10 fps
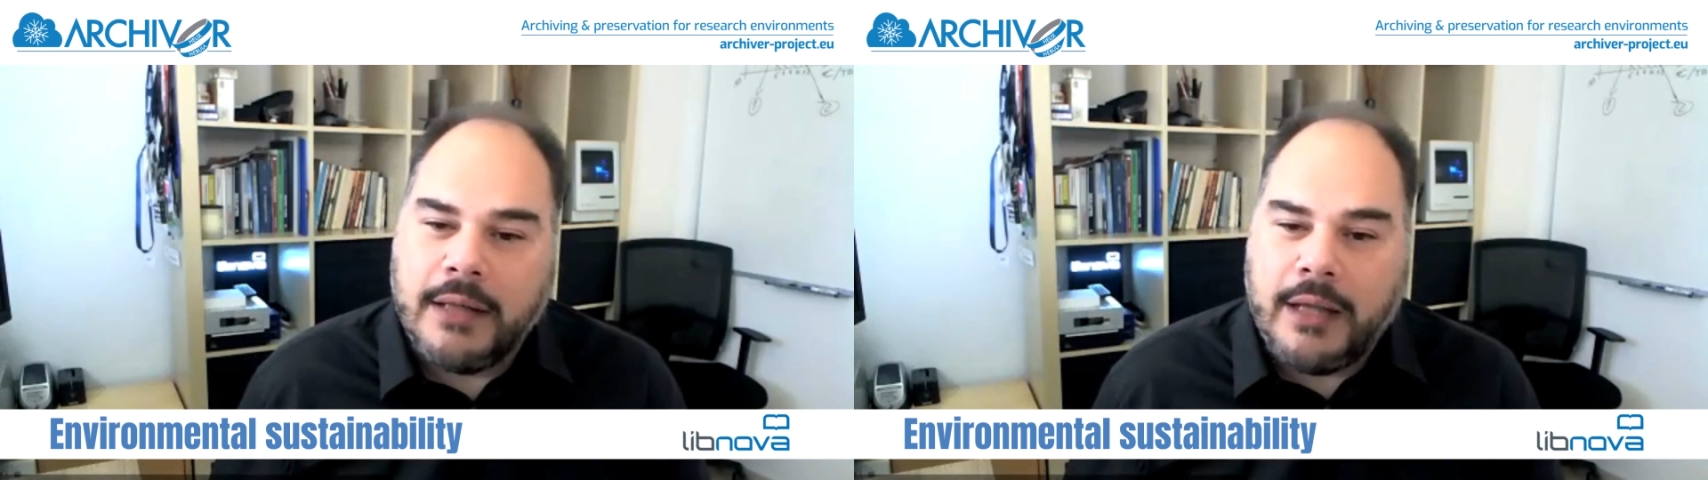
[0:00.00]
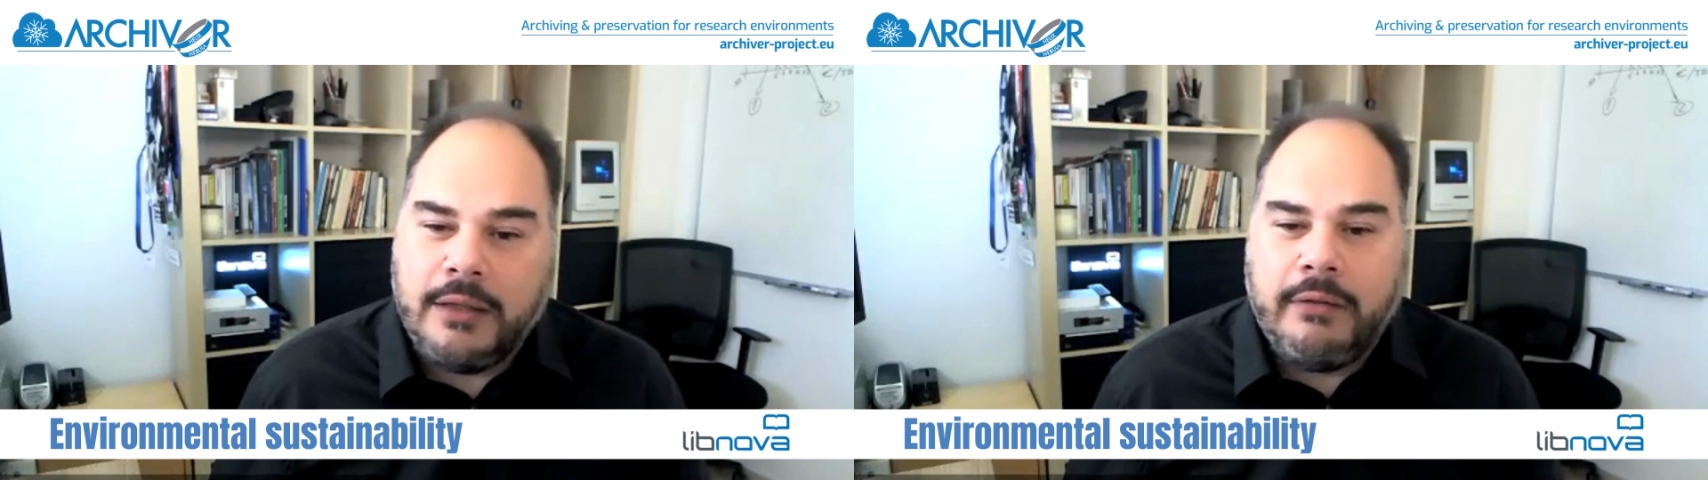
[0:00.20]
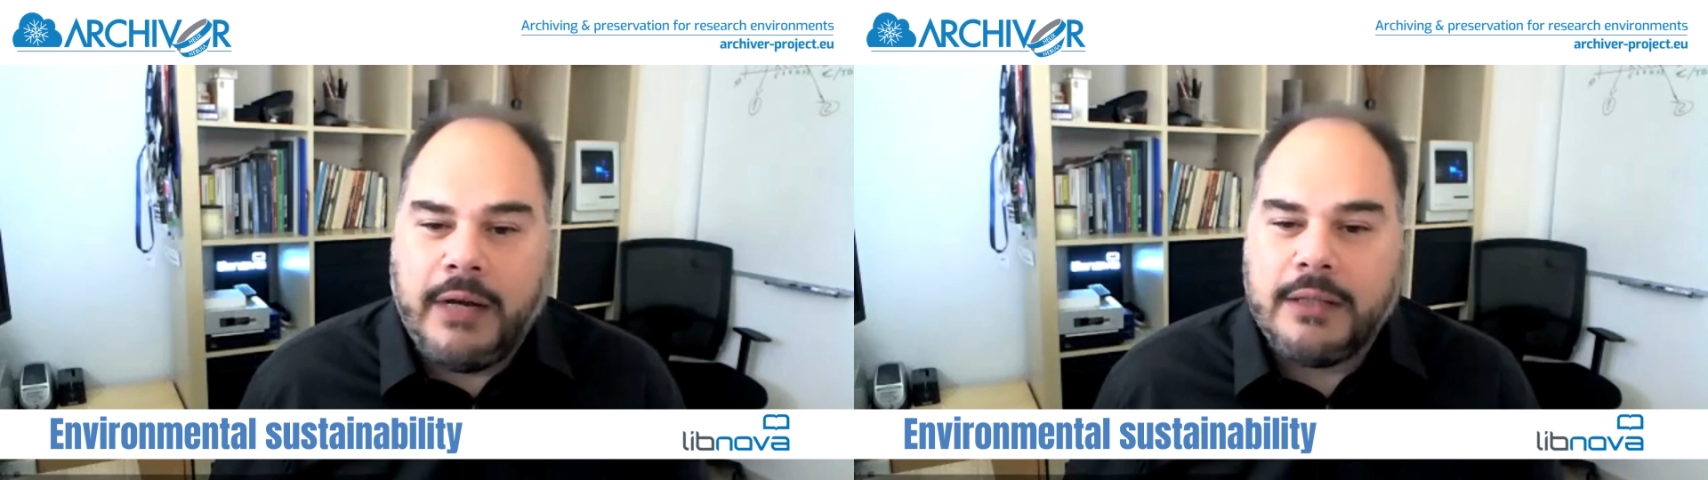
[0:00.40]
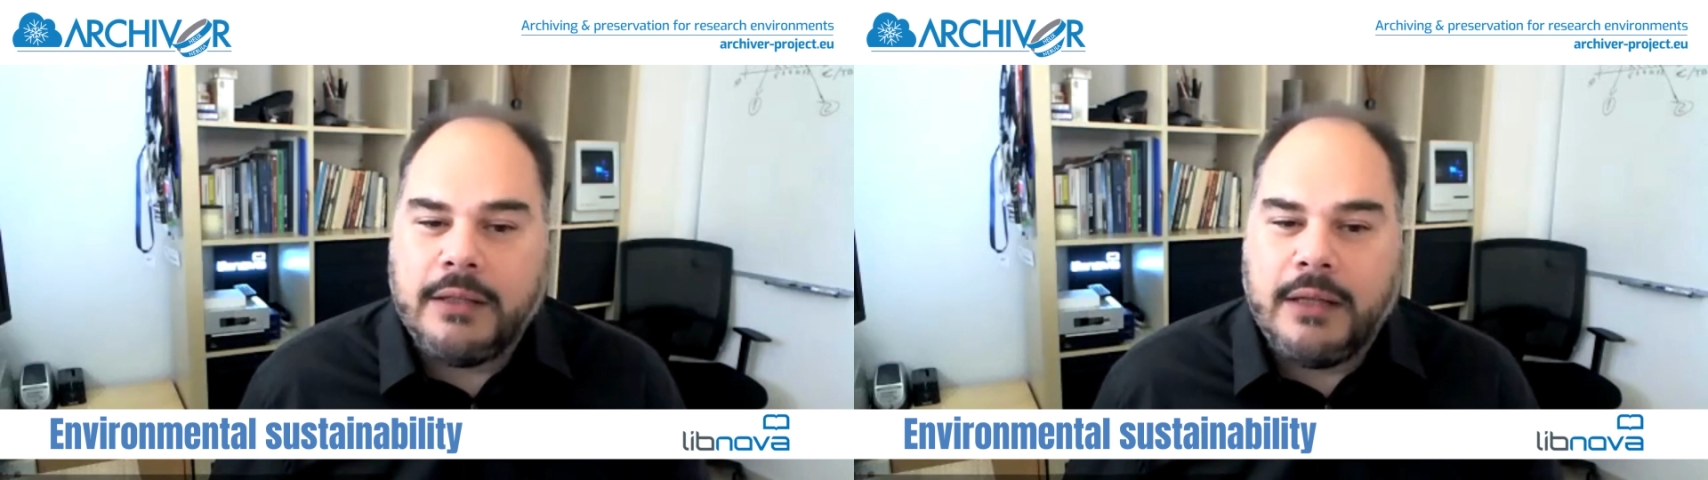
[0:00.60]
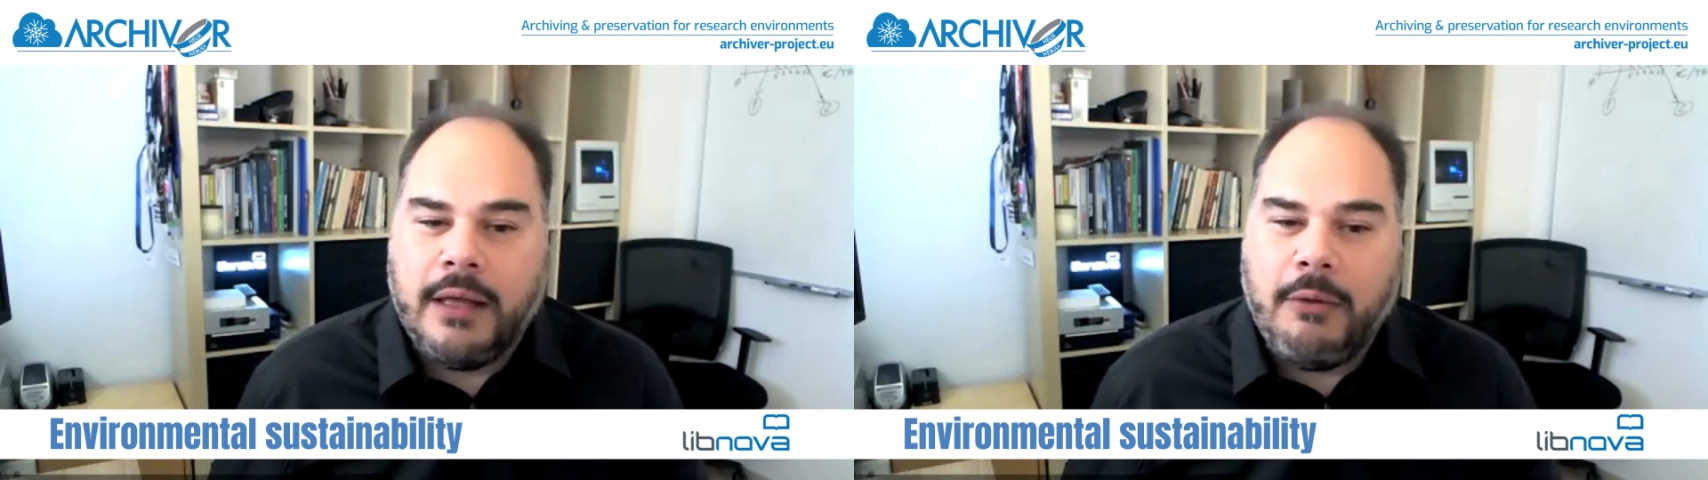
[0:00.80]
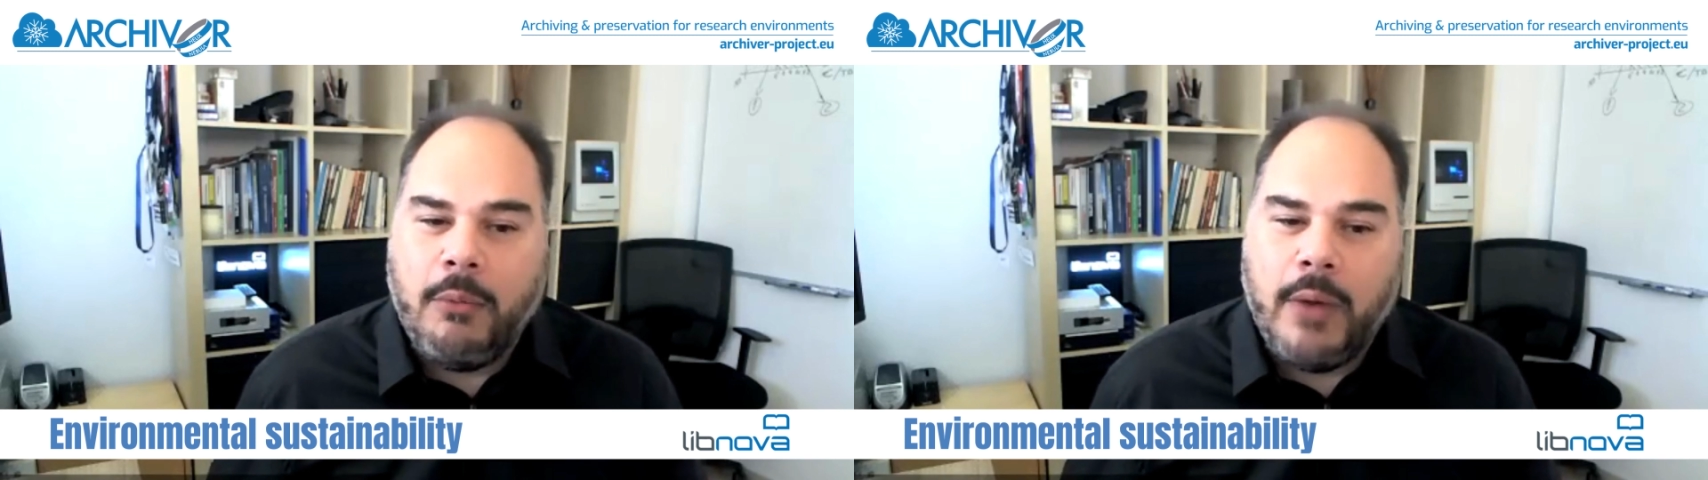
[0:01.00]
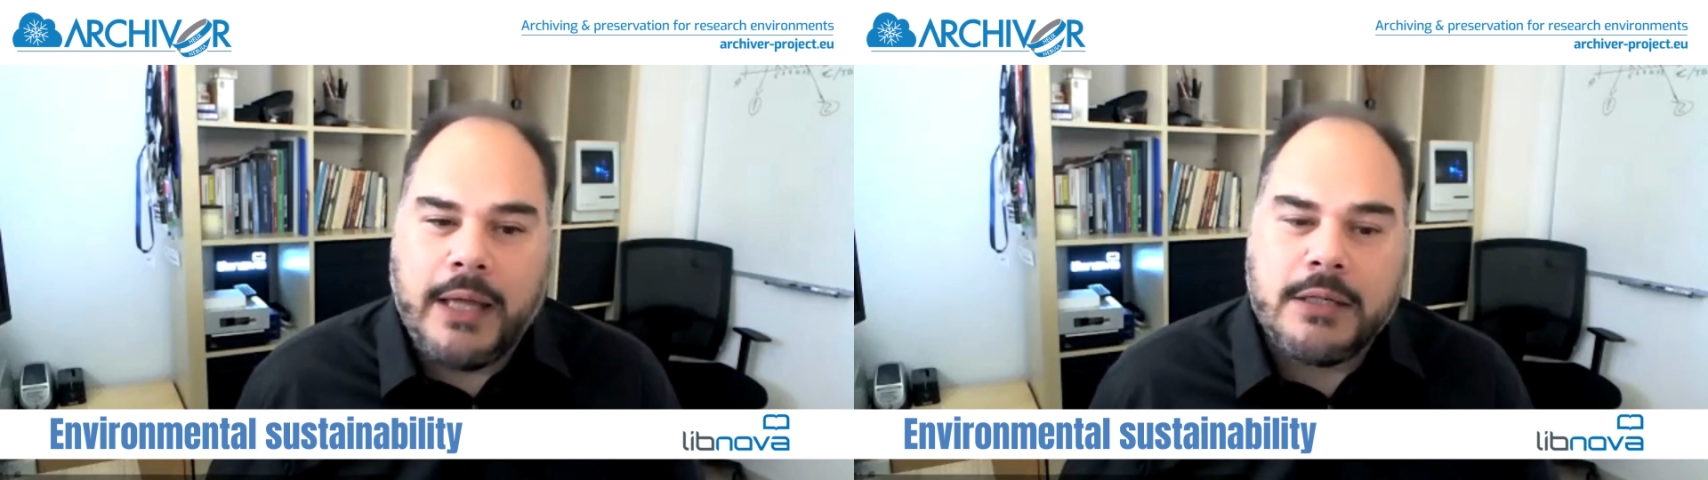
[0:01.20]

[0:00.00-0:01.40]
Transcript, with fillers: indirect uh, way.